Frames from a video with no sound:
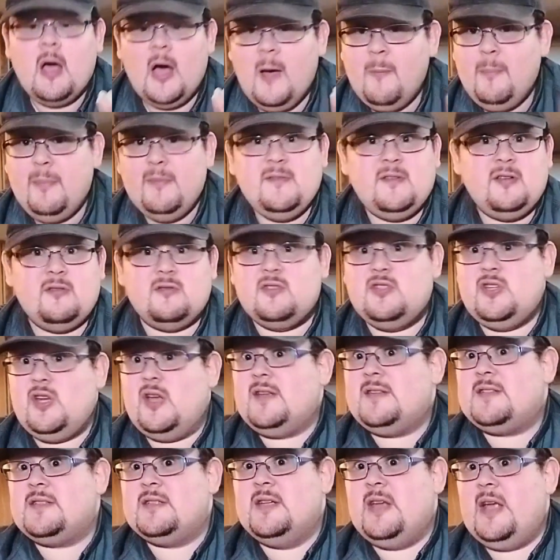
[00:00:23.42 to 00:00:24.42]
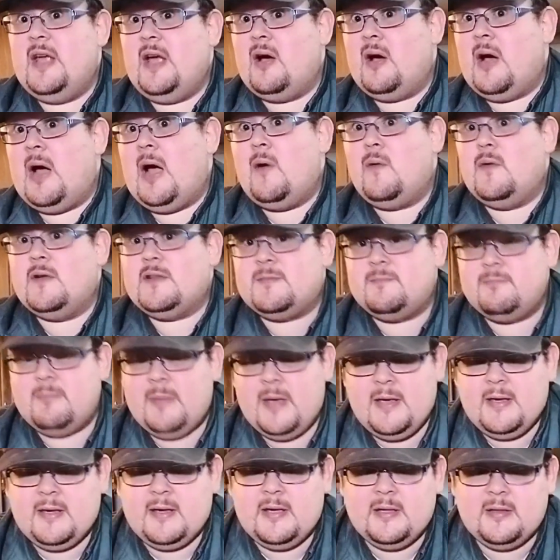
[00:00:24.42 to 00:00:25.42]
up until just now, I was
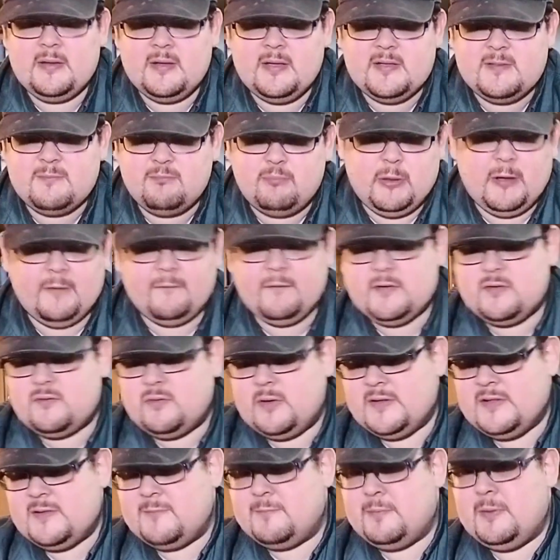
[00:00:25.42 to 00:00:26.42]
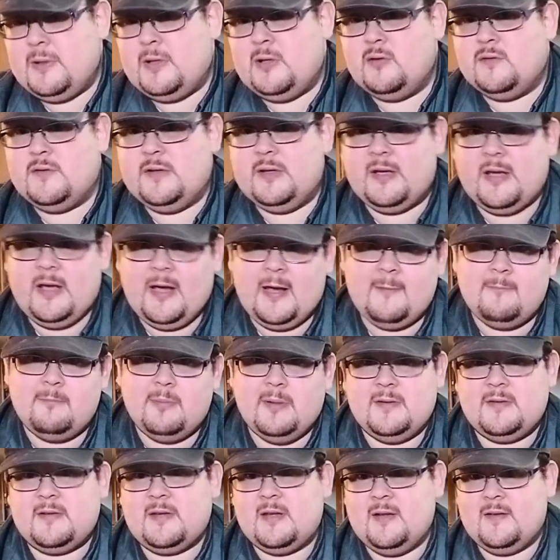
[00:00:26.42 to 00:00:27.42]
making this breakfast recipe using canned
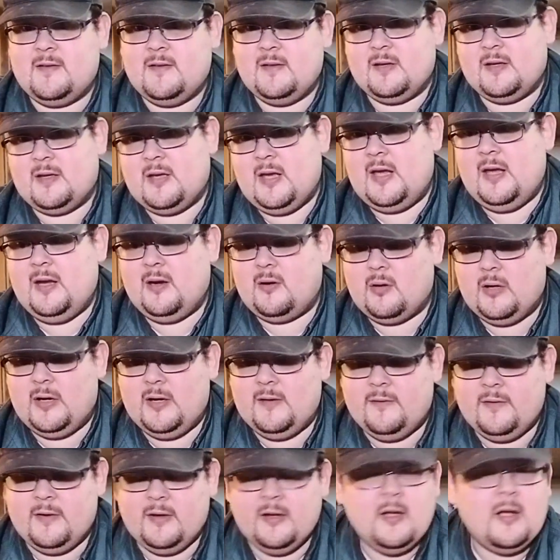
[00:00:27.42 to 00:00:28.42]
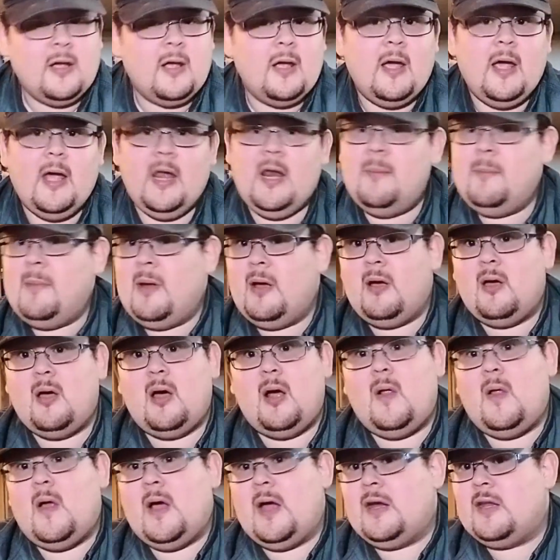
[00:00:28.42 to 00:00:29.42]
biscuits and canned gravy. And I'm not going
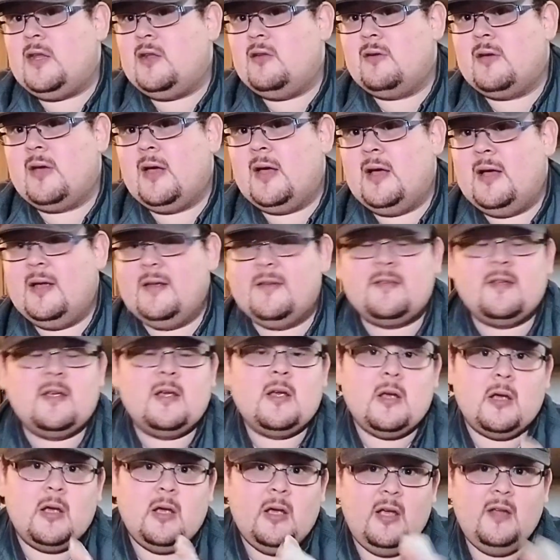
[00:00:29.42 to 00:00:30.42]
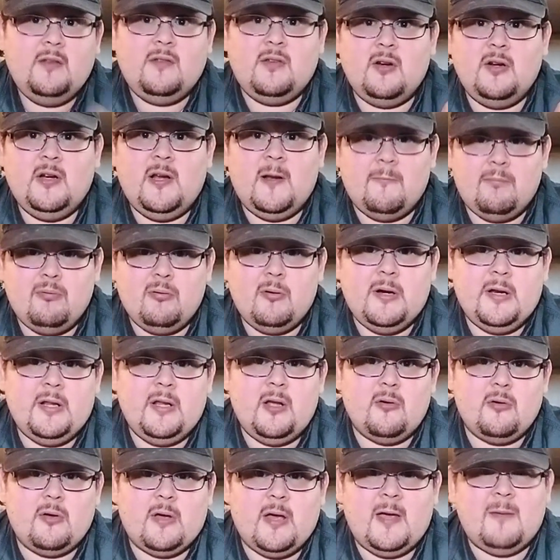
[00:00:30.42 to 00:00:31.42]
to lie to you guys, it turned out
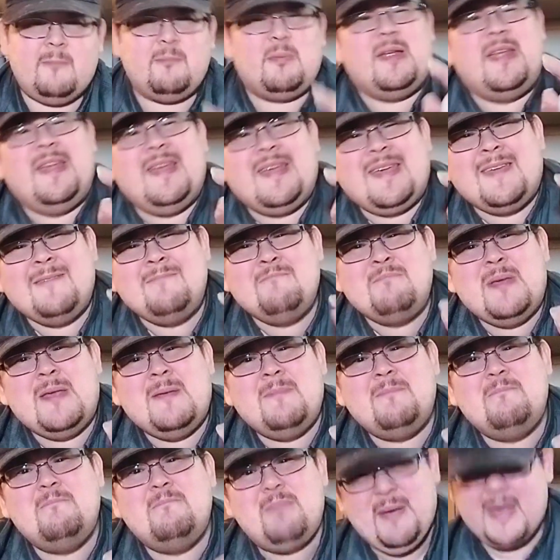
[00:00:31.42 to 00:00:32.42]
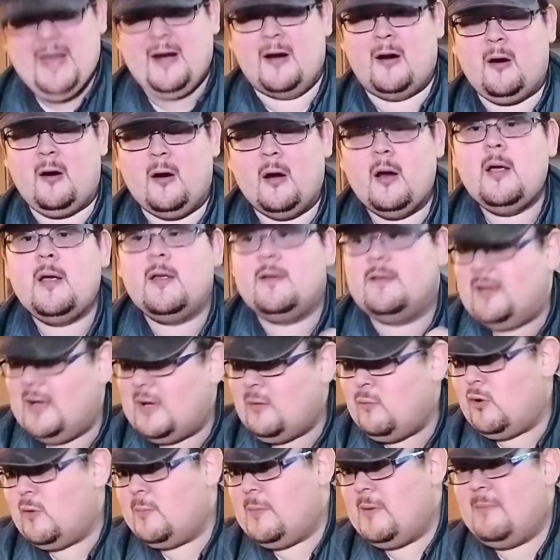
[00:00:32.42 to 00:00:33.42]
pretty okay, but it can be better.
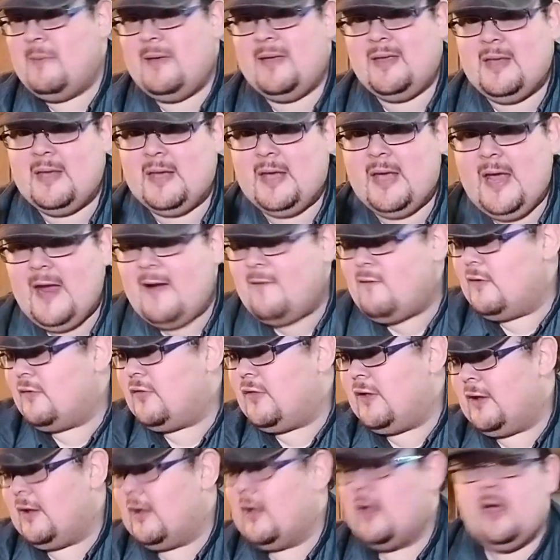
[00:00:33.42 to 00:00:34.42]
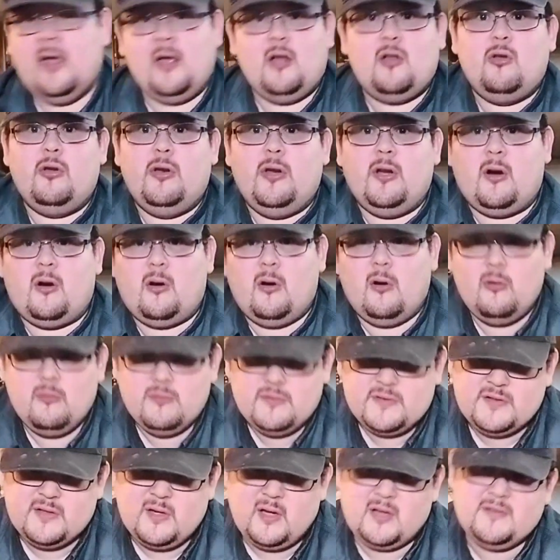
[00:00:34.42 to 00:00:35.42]
Today we're going to be making everything, including our
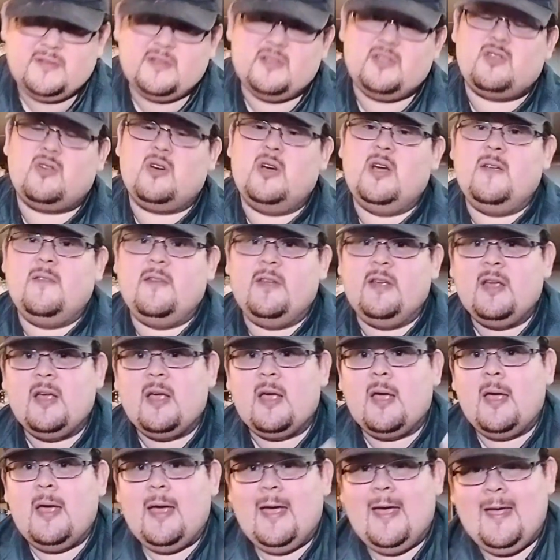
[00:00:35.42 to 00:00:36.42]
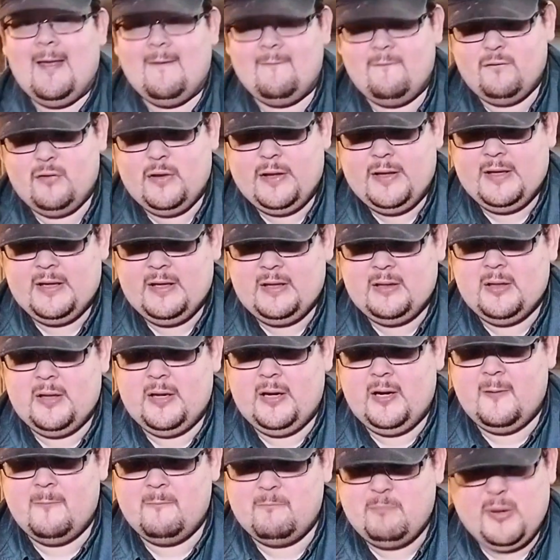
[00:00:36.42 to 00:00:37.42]
own sausage gravy and flaky
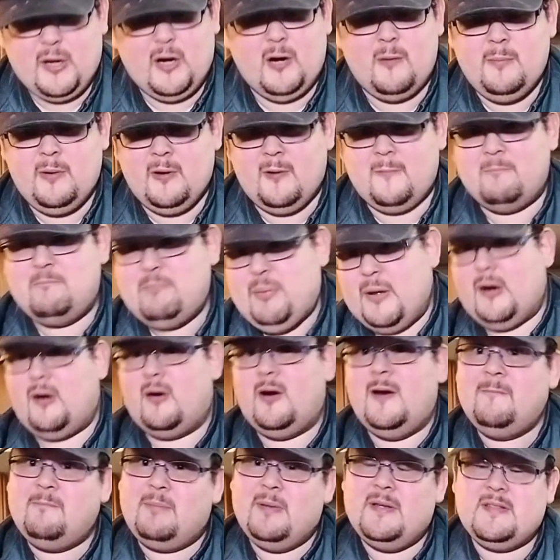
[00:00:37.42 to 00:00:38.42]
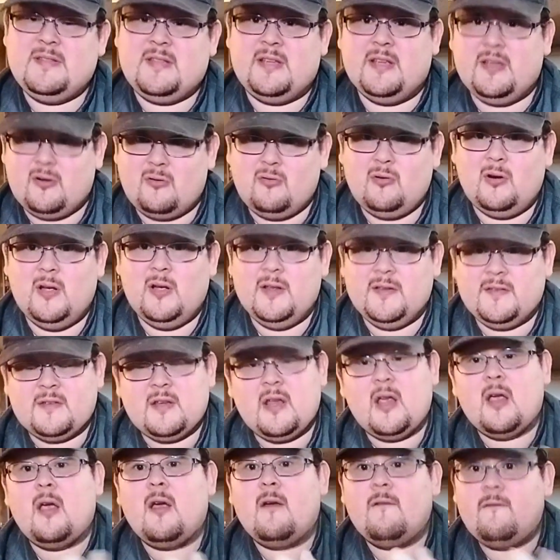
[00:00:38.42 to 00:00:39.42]
layer buttermilk buttery biscuit crust
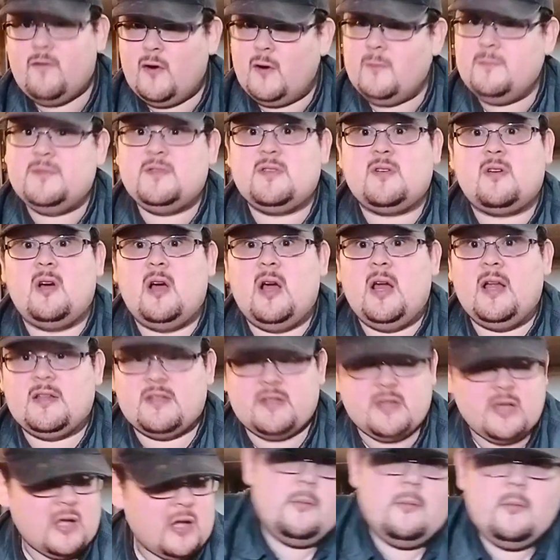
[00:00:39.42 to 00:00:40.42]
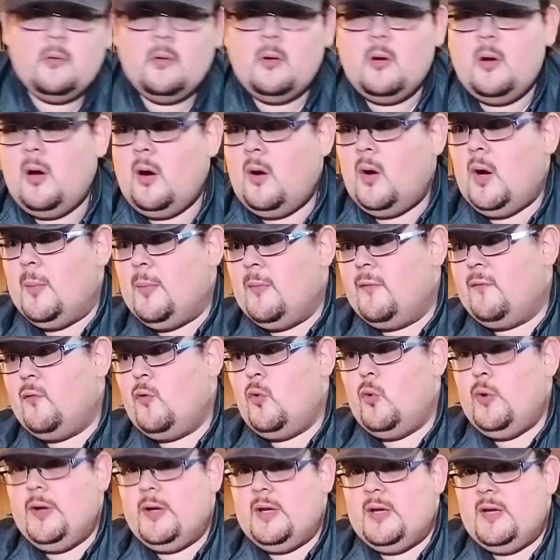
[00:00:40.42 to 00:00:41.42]
from scratch. Alright,
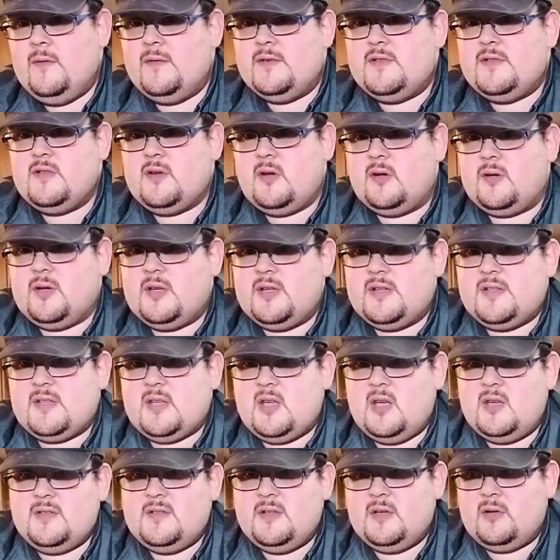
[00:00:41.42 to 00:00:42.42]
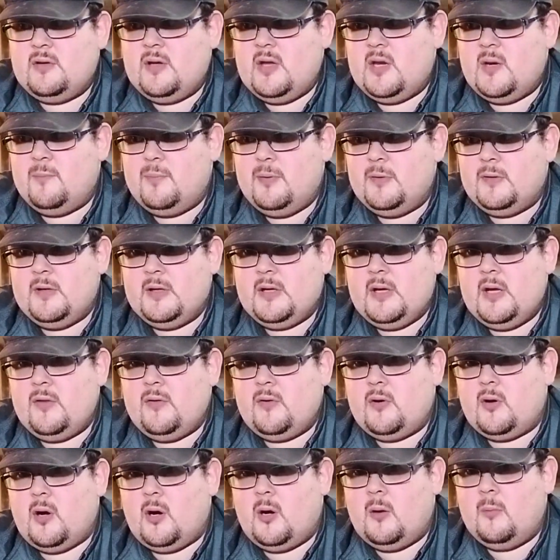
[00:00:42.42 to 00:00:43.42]
before we can even start discussing on how to put
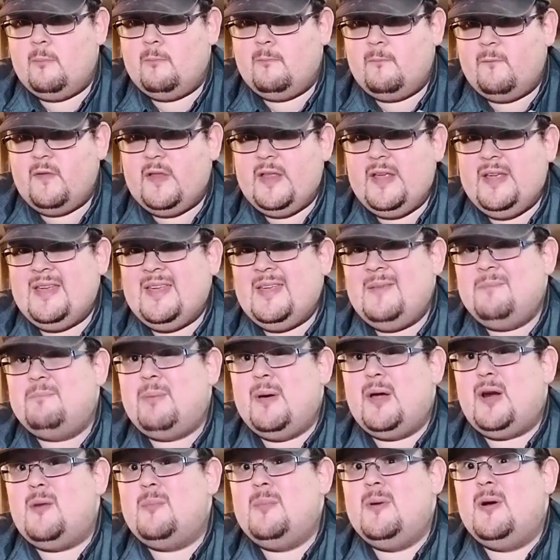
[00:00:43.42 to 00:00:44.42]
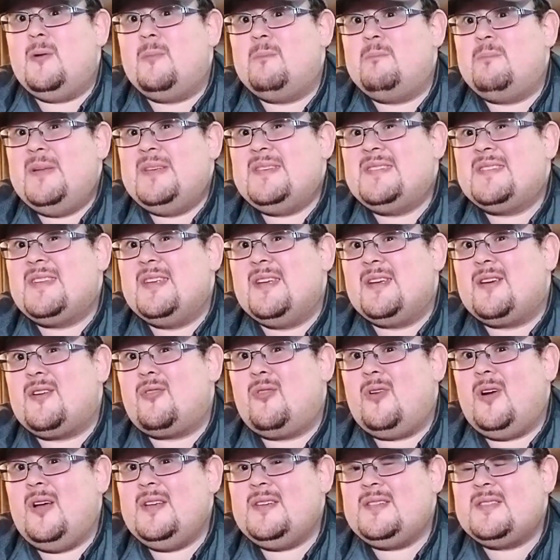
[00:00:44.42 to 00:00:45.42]
together our flaky buttermilk biscuit
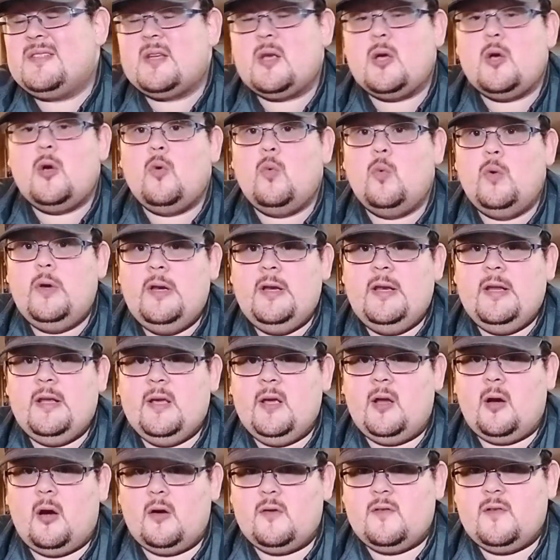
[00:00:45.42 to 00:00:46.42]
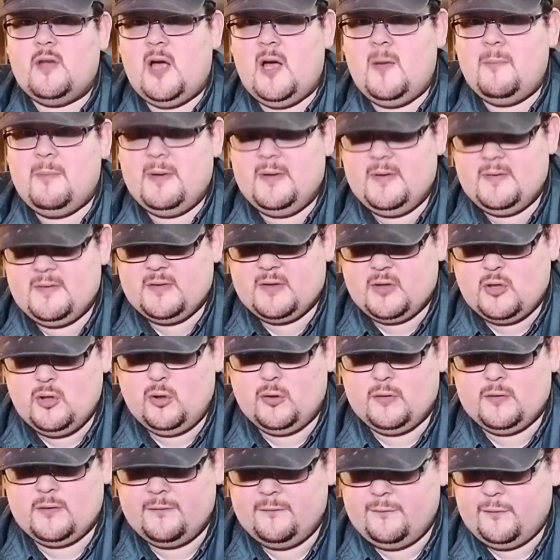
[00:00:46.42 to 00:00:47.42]
crust, we need to get our toppings
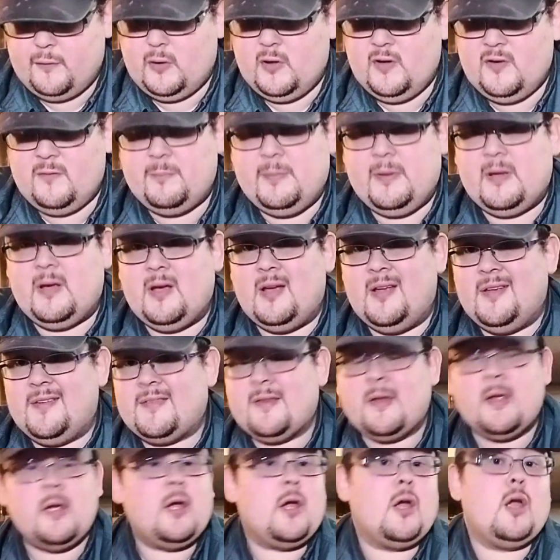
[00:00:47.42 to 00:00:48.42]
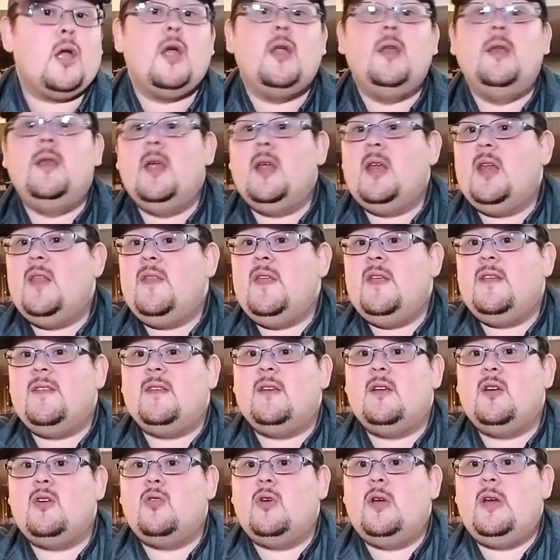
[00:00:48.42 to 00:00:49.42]
cooked first because none of these
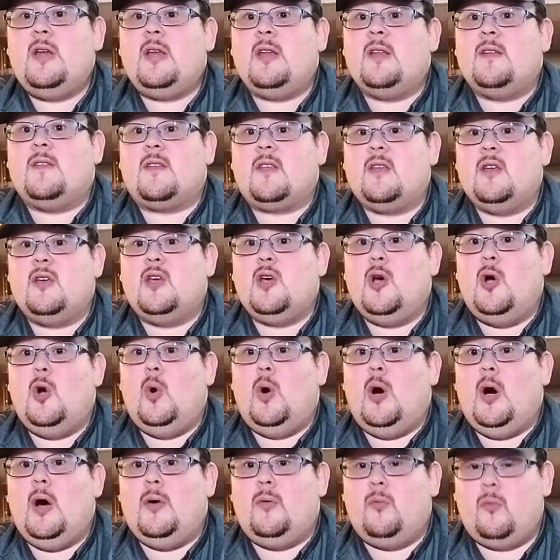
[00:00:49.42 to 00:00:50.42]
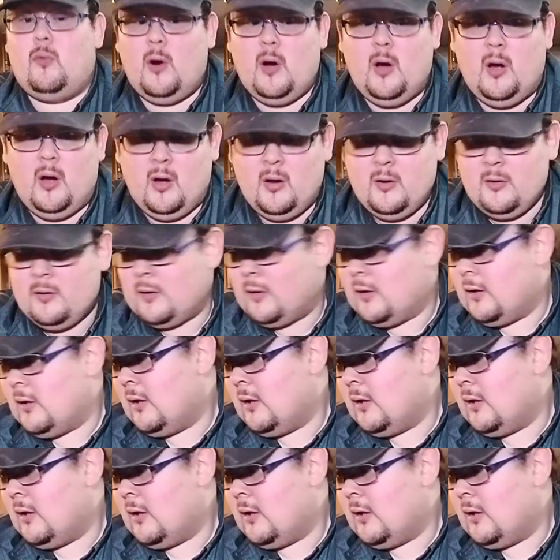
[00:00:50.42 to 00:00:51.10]
ingredients can go on raw.